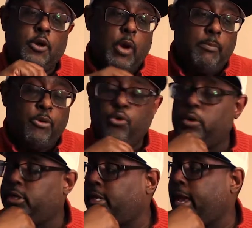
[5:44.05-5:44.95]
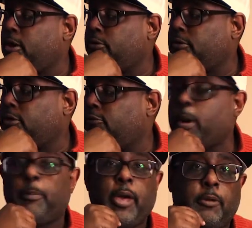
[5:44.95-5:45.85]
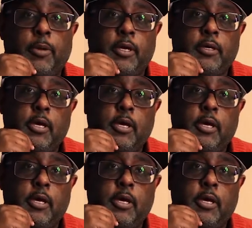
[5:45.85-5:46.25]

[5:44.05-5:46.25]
I pulled it out of my backpack.